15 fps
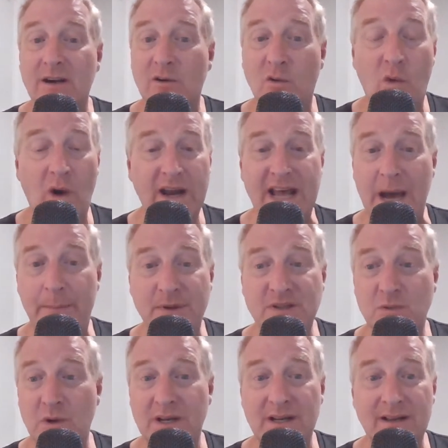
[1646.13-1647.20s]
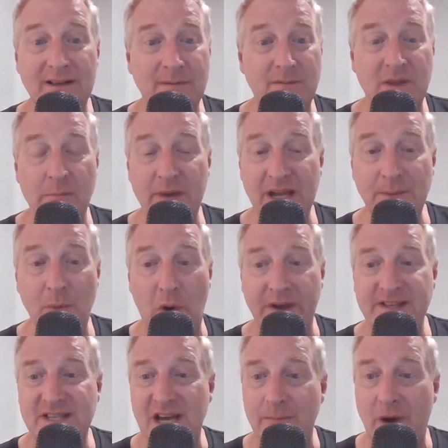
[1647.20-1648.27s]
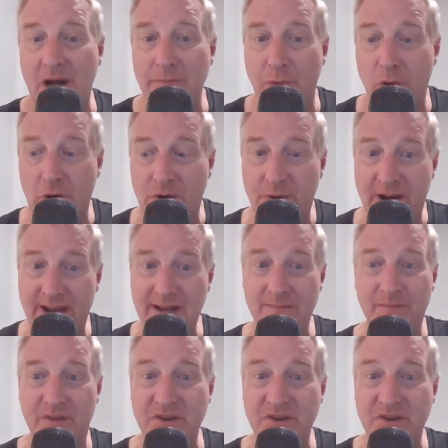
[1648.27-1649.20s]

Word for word: What happens when the big boys come on board, right?